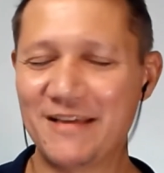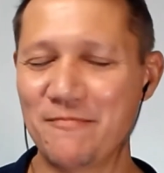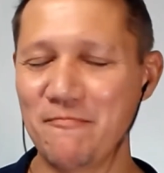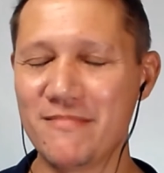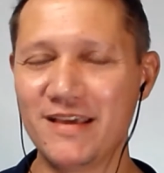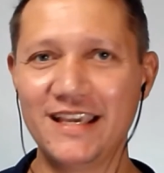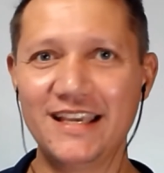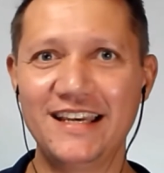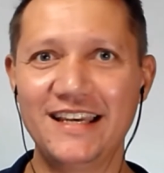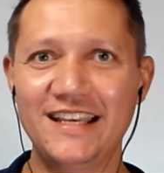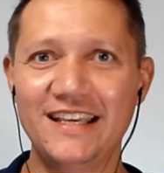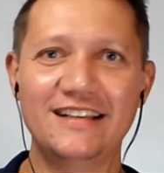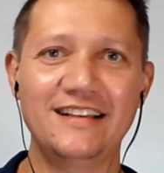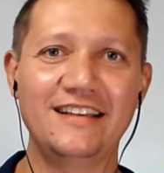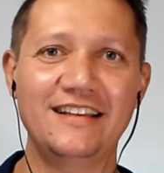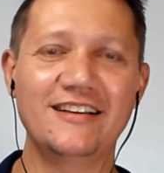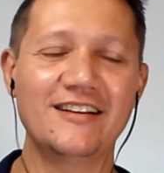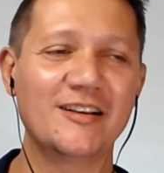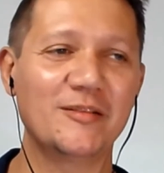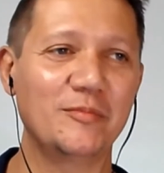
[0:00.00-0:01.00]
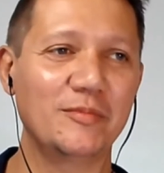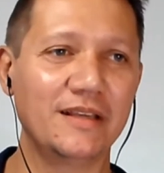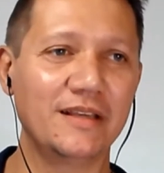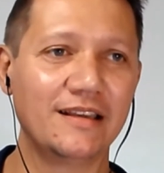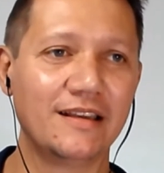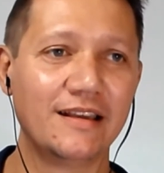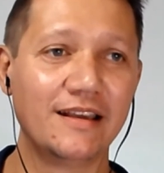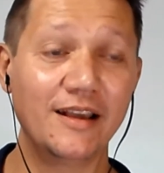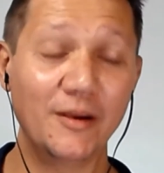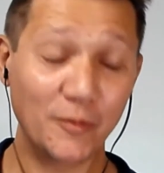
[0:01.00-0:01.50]
immediately got me.
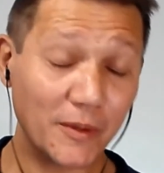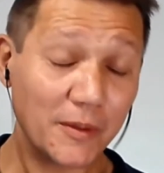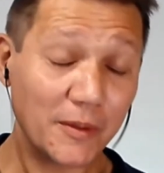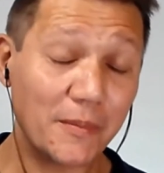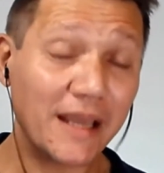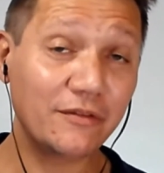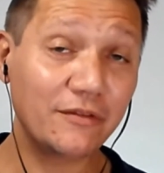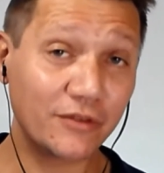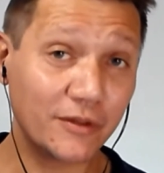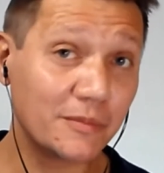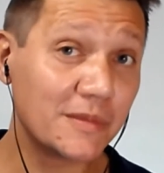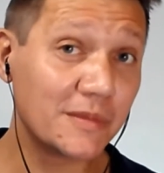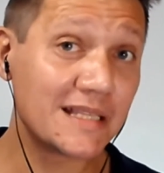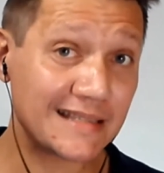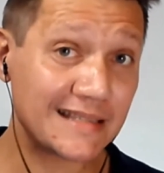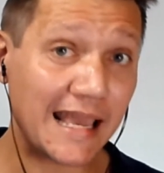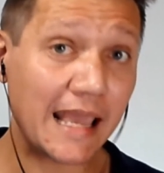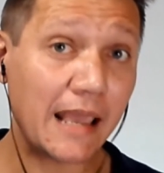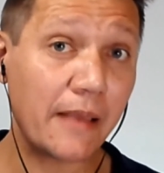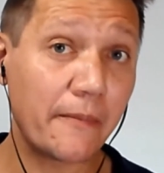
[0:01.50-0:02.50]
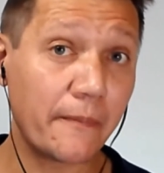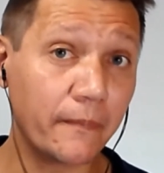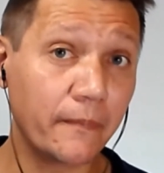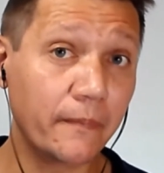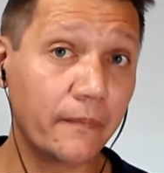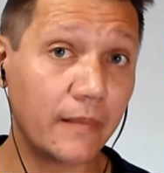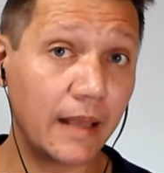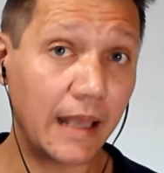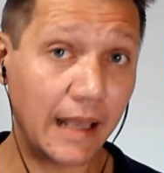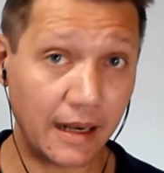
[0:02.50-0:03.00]
We're made from the same
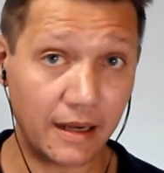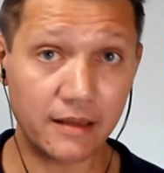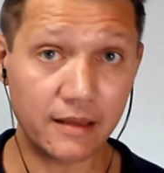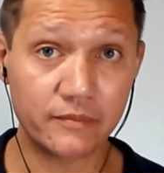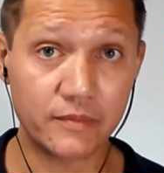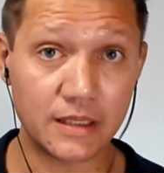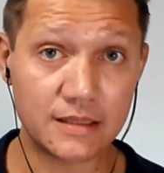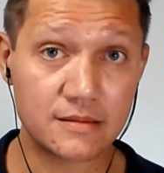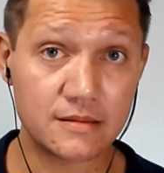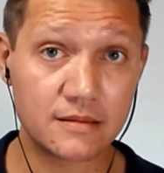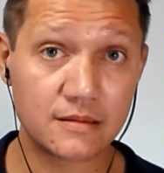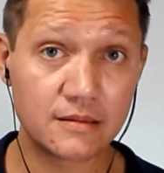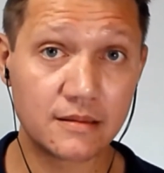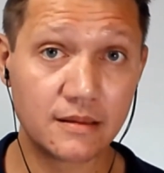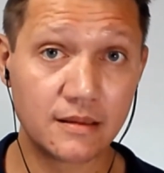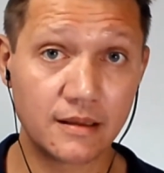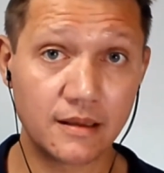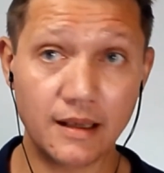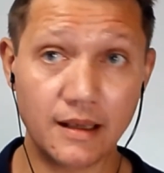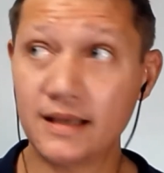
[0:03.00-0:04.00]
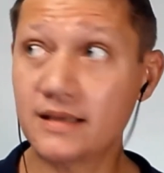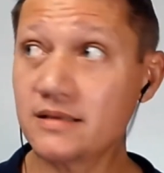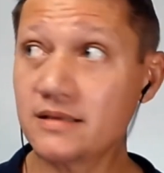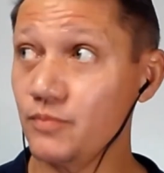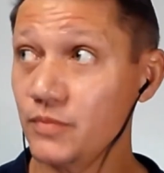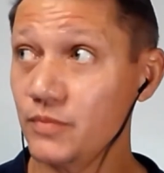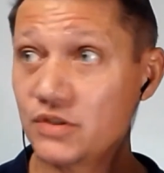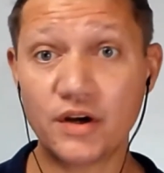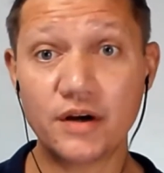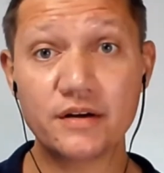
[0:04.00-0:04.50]
elements as
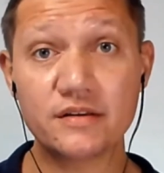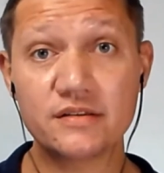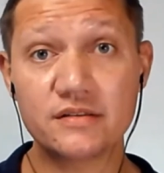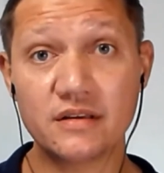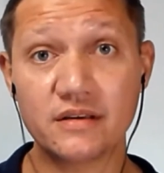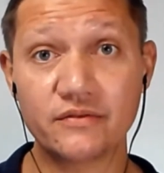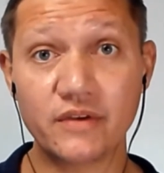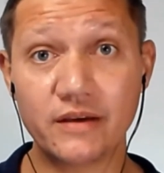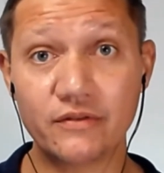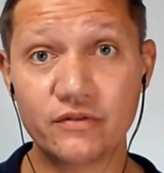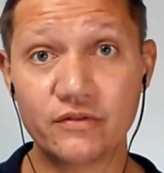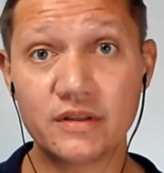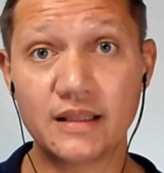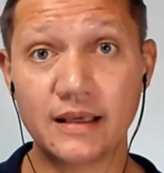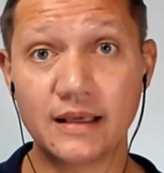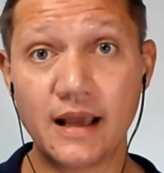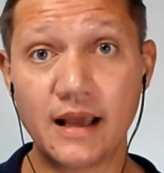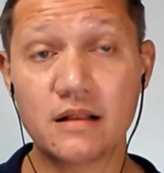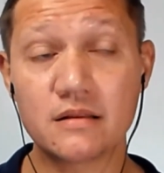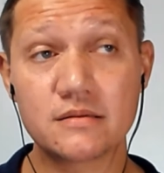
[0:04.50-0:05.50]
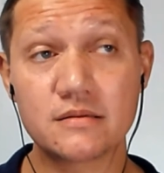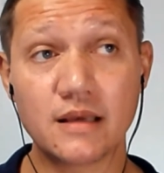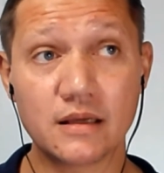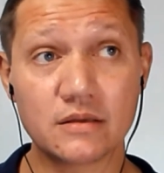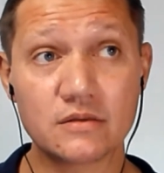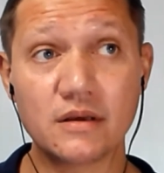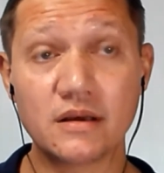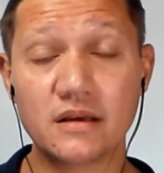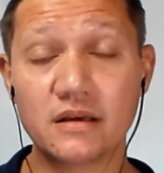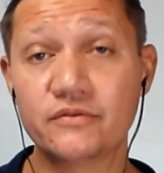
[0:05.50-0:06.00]
majority of everything else
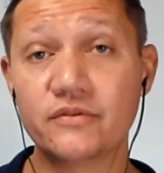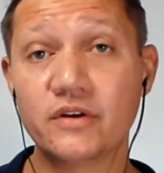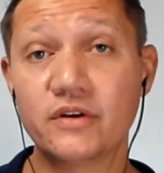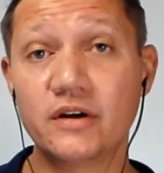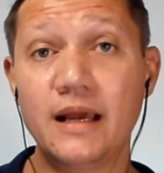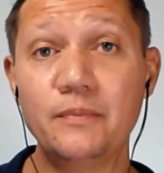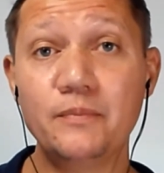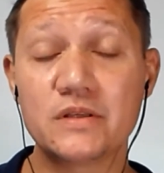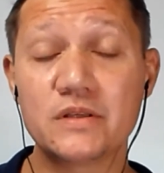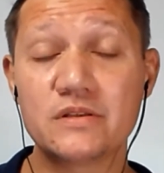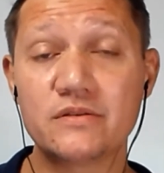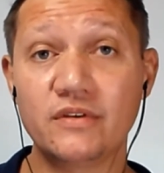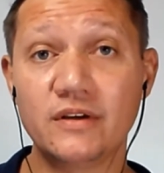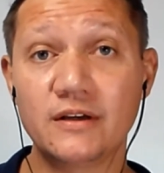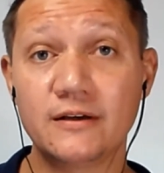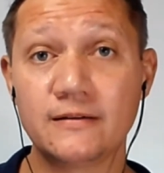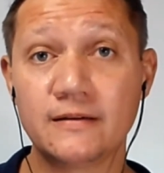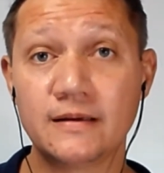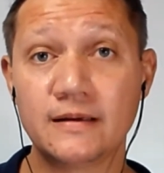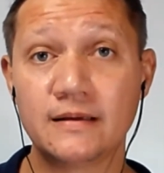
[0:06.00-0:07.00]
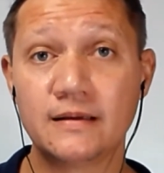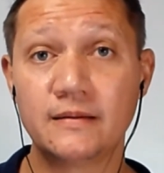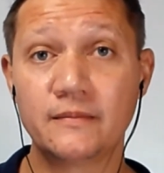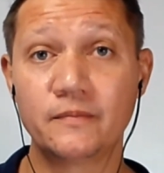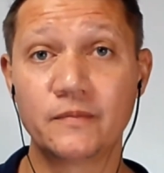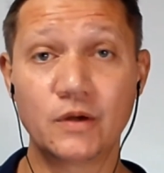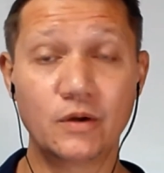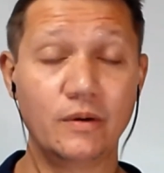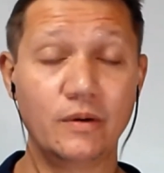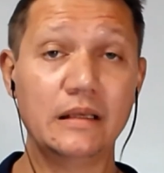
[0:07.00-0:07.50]
outside of our atmosphere,
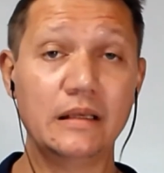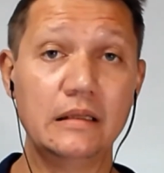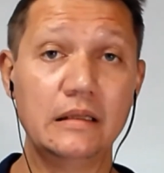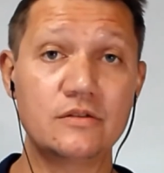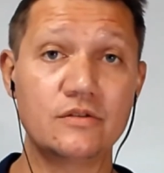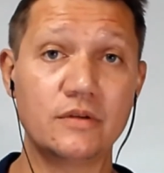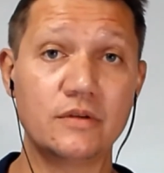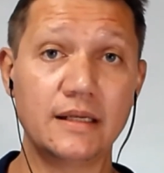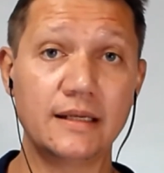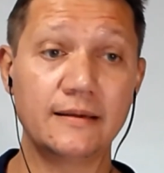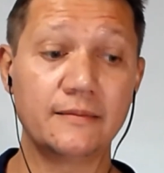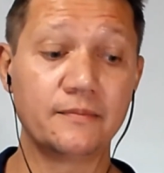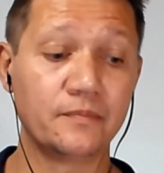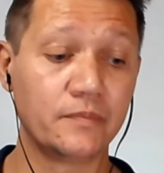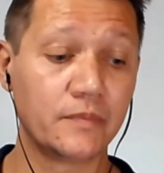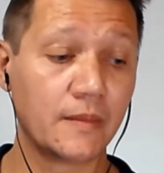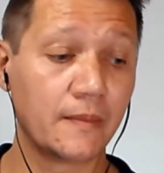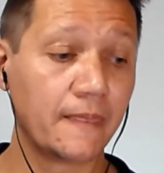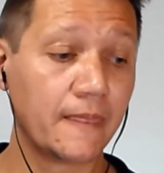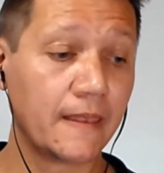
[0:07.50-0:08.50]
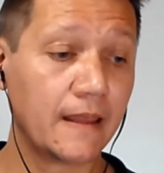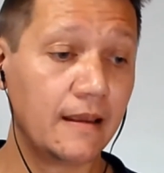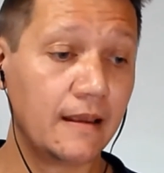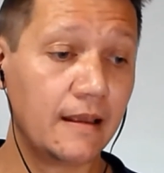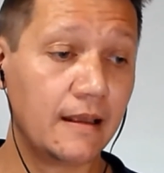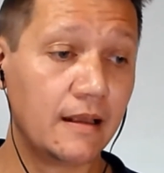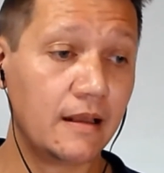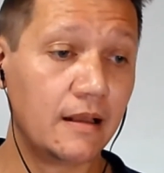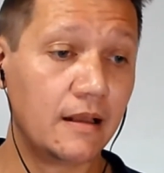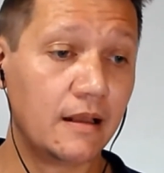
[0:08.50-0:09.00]
quite literally.
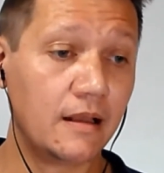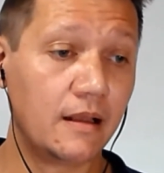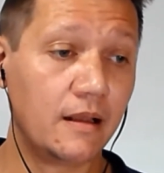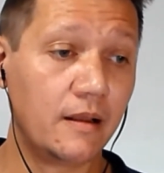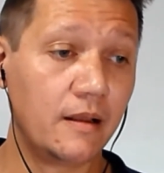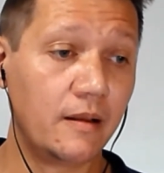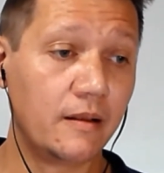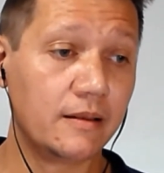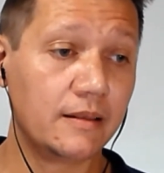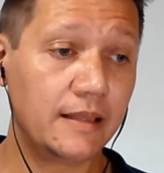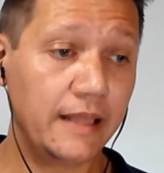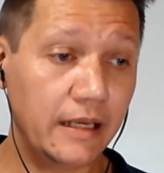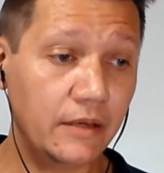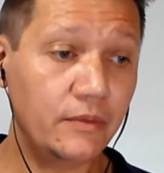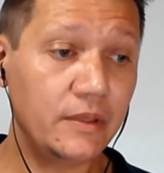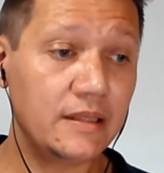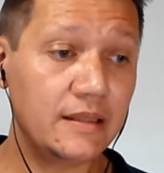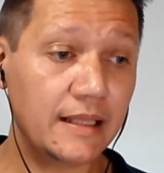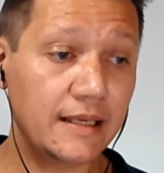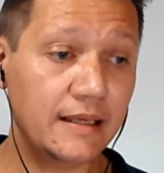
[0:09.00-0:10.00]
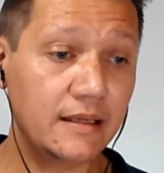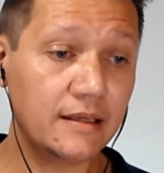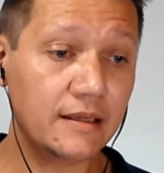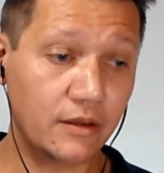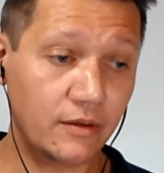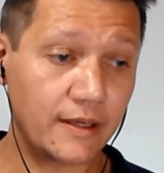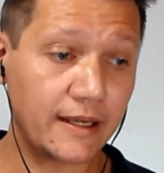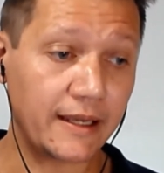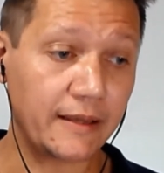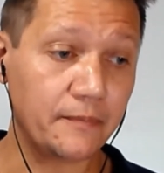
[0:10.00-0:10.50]
Then we think,
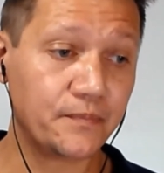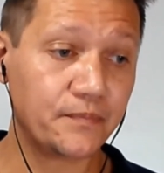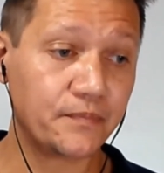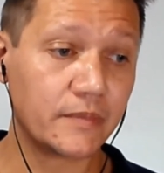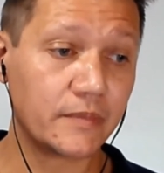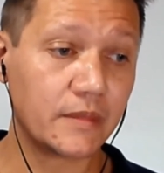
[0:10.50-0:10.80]
okay,